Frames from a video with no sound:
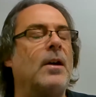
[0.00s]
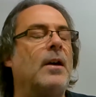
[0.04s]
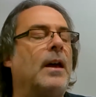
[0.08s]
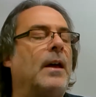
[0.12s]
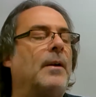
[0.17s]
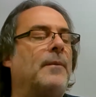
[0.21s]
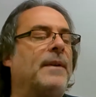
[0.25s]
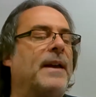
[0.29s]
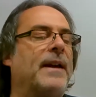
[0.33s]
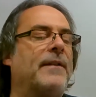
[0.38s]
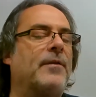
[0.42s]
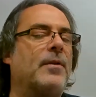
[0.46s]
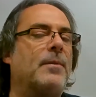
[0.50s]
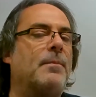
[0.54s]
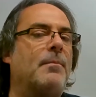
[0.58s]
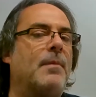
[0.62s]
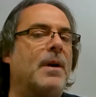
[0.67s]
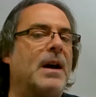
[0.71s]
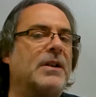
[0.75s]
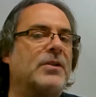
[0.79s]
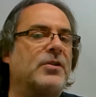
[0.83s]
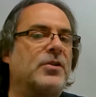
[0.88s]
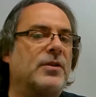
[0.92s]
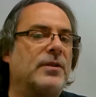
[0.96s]
And we have a
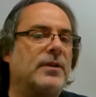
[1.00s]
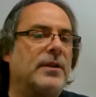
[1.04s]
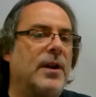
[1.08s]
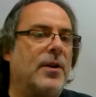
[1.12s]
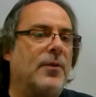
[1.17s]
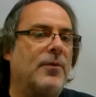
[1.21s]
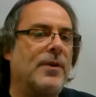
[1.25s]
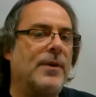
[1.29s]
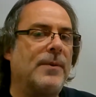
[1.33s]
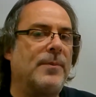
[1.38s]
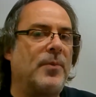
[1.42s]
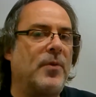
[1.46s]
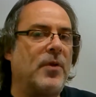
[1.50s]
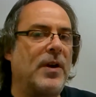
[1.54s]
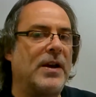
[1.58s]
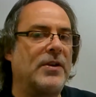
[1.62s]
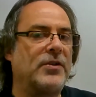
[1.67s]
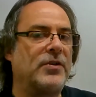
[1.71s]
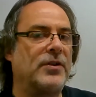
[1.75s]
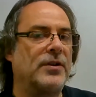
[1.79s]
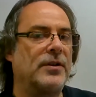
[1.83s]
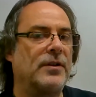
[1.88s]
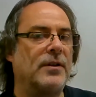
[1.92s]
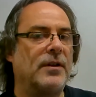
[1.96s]
much lower
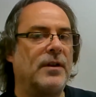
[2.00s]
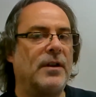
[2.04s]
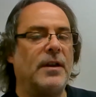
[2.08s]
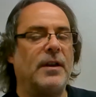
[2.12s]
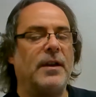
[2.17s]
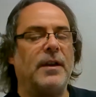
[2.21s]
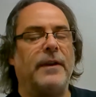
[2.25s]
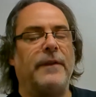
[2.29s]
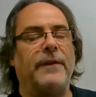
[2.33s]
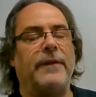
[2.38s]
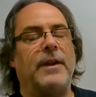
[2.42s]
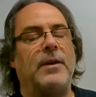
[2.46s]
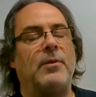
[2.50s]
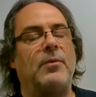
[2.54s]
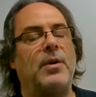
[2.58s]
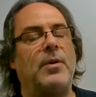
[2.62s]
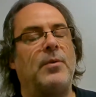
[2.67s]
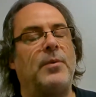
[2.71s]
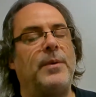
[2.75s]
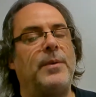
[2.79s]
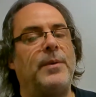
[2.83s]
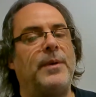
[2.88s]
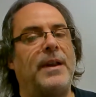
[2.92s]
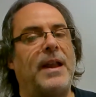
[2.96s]
pressure than what
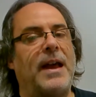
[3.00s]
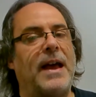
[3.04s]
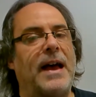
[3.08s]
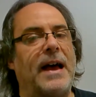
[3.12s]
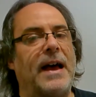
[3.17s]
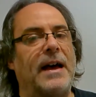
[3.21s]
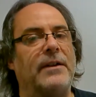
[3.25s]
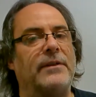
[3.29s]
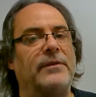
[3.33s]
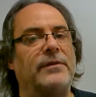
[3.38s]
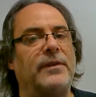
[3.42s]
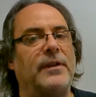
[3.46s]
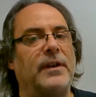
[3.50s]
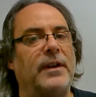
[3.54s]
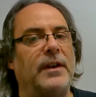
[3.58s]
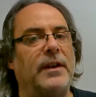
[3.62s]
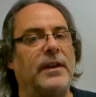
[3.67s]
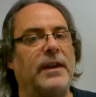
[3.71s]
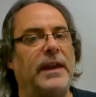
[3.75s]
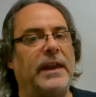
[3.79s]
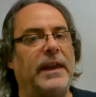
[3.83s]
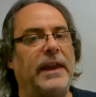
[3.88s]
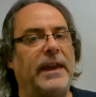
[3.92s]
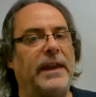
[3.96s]
we would have
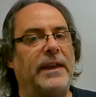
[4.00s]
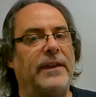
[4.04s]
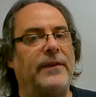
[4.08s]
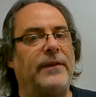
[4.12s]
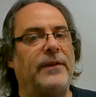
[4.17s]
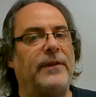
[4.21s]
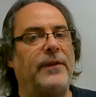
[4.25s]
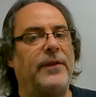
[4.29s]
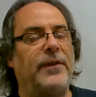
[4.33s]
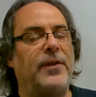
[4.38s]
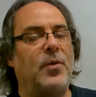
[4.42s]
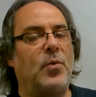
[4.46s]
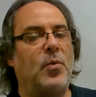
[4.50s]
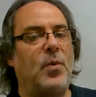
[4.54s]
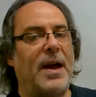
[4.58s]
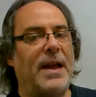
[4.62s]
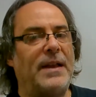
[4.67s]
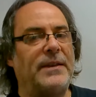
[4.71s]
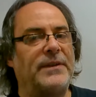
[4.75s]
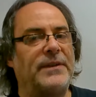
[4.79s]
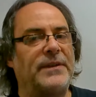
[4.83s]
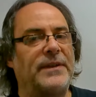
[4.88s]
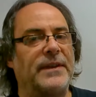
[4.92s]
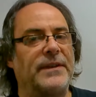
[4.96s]
in the
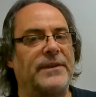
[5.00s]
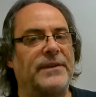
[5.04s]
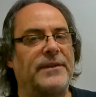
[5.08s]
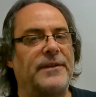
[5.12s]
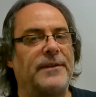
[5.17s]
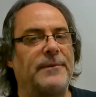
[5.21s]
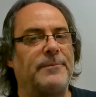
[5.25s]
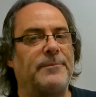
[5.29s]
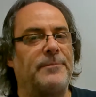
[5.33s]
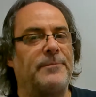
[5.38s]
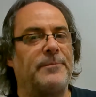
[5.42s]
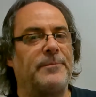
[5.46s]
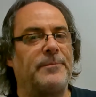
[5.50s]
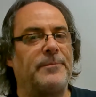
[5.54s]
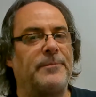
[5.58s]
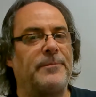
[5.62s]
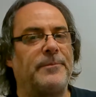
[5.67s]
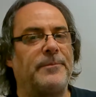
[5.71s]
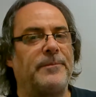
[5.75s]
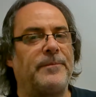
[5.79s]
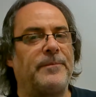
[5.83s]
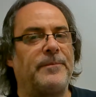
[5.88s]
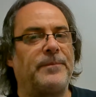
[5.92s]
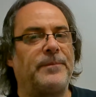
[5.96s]
wet system.
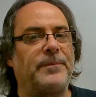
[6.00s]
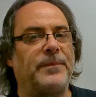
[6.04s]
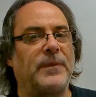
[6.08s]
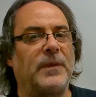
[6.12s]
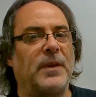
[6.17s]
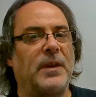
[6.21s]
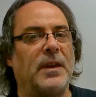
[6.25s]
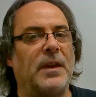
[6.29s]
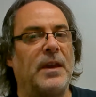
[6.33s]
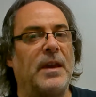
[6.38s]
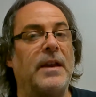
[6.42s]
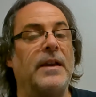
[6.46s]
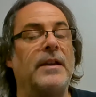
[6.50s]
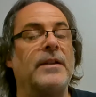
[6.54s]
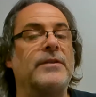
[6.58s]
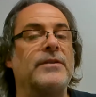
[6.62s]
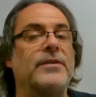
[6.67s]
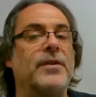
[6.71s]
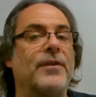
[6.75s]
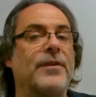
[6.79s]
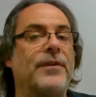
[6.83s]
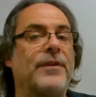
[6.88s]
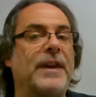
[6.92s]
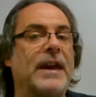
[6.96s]

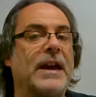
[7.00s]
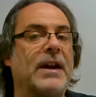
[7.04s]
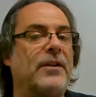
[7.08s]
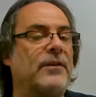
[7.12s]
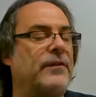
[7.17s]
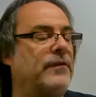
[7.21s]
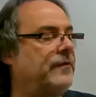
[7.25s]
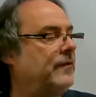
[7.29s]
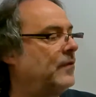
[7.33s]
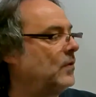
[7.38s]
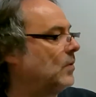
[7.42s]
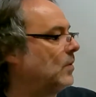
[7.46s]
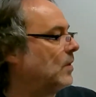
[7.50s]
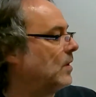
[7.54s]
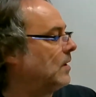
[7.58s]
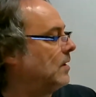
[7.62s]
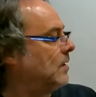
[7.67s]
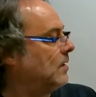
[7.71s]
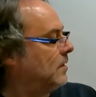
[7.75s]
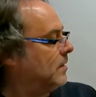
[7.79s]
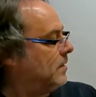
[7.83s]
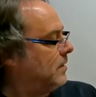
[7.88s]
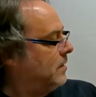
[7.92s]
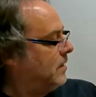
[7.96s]
So therefore,
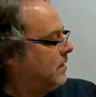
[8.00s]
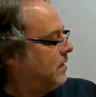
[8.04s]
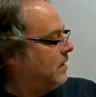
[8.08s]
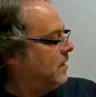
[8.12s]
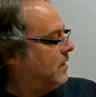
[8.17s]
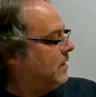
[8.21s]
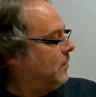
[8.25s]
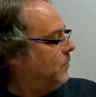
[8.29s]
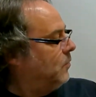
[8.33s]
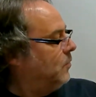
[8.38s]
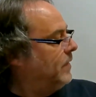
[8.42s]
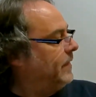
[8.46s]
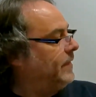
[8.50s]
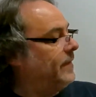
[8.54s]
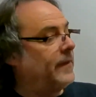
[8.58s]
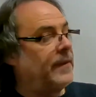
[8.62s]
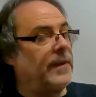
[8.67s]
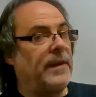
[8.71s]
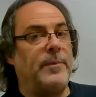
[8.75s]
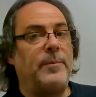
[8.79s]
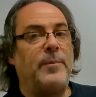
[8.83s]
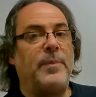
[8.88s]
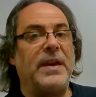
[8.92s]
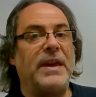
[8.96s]
when
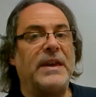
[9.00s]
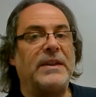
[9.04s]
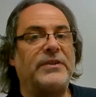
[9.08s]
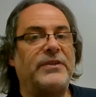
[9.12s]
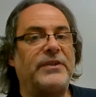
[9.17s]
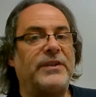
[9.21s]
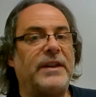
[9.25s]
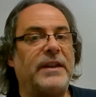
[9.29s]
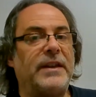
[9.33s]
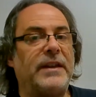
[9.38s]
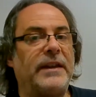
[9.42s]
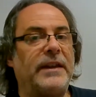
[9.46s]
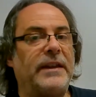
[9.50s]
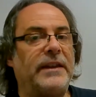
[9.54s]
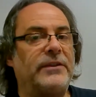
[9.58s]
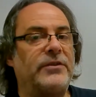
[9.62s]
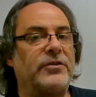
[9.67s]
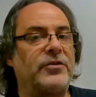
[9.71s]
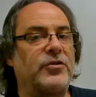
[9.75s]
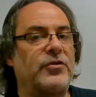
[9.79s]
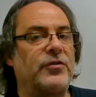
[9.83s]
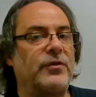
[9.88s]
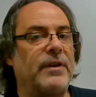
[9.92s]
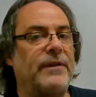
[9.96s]
the piston is
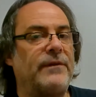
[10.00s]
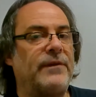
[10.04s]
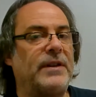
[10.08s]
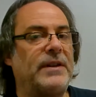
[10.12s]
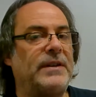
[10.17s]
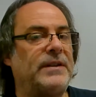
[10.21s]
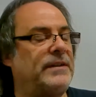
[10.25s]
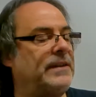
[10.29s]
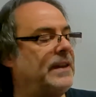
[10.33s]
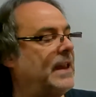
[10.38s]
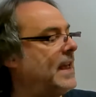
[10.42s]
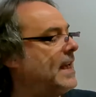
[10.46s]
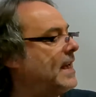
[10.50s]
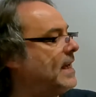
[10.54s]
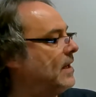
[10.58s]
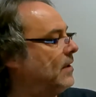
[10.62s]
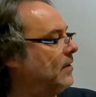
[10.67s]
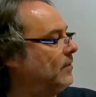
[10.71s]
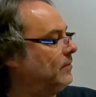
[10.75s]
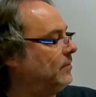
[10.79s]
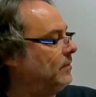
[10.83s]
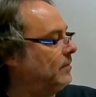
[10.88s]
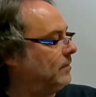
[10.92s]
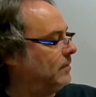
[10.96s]
driven
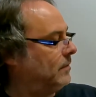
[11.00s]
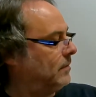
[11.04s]
down,